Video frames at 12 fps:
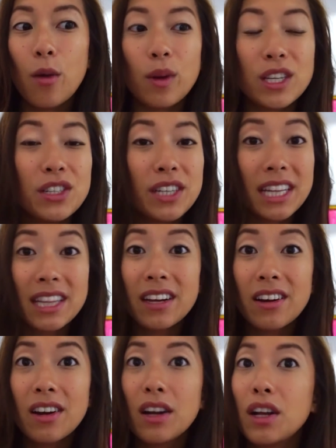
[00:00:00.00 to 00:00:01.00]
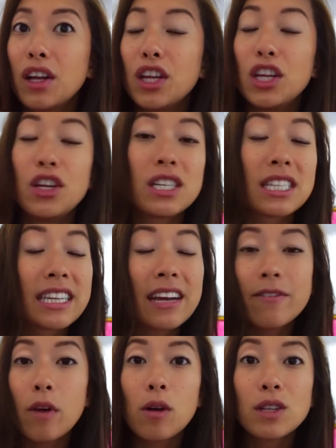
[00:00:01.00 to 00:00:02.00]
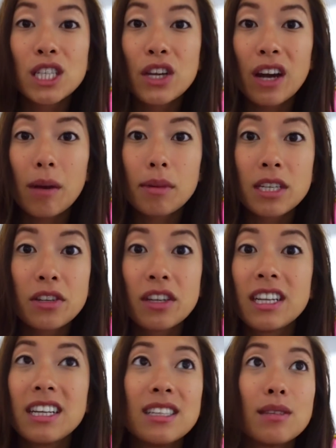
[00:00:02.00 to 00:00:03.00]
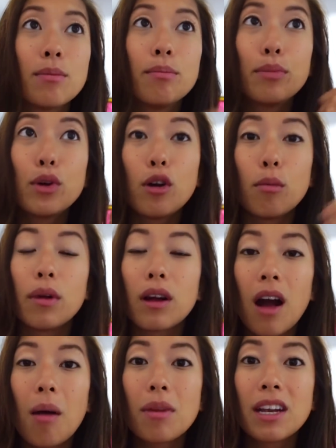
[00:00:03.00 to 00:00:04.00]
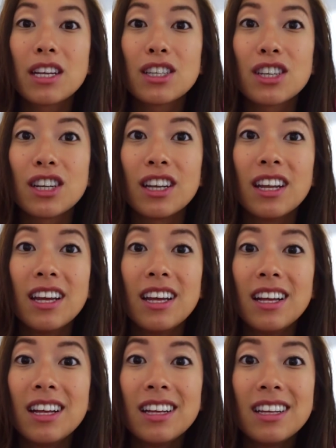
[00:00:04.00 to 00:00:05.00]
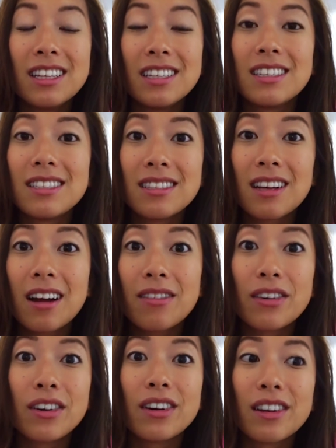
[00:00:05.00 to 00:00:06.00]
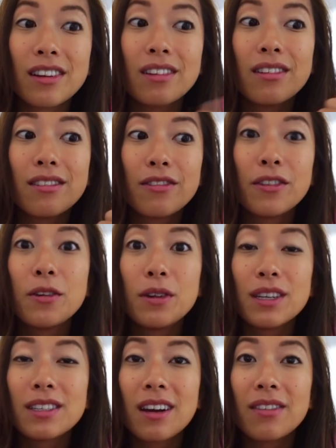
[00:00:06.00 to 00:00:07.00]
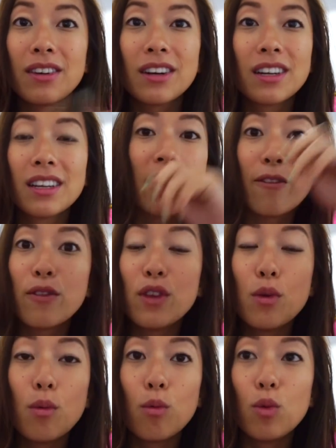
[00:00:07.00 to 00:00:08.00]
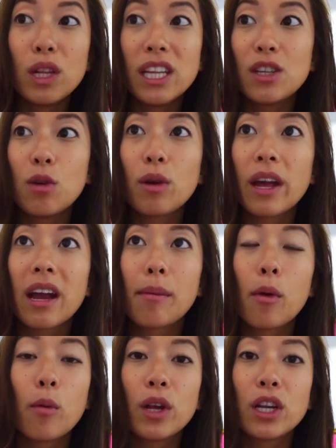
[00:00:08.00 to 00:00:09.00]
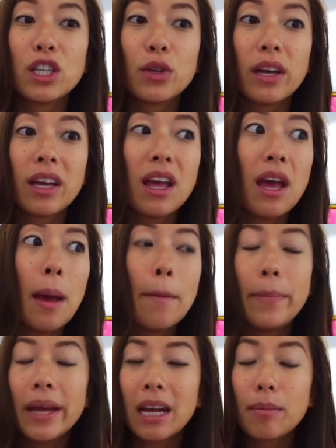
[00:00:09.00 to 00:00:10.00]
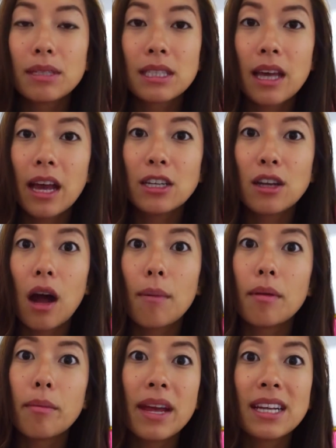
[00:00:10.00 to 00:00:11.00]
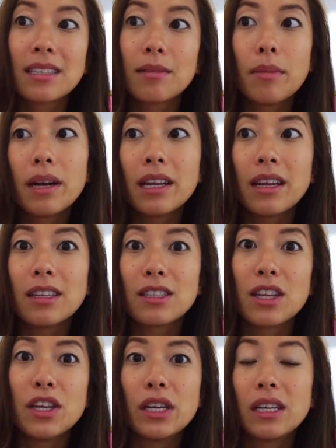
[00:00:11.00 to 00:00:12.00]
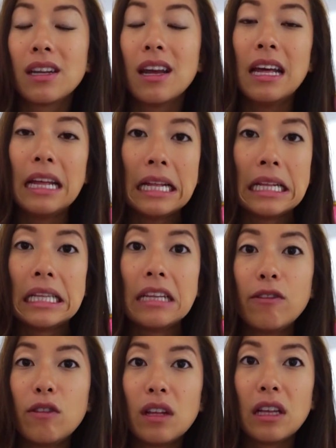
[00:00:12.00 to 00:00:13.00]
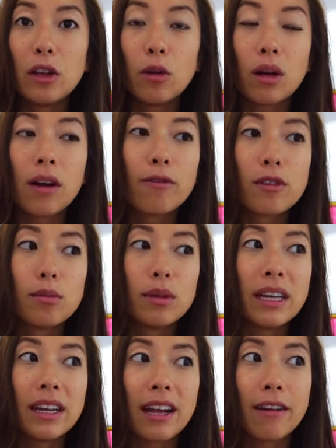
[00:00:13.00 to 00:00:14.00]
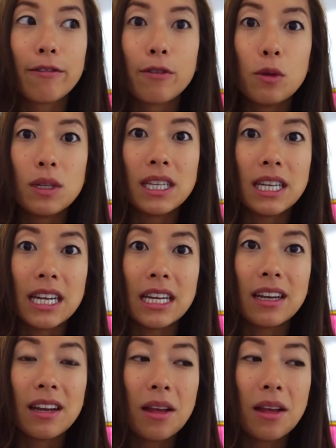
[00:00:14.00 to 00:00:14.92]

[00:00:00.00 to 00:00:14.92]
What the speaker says: Once you get there, you just get volunteering opportunities. Boom, accommodation is covered, food is covered. If you really don't care about what you're doing, pick up a side job and make some money so that you can live a little comfortably and have food to eat.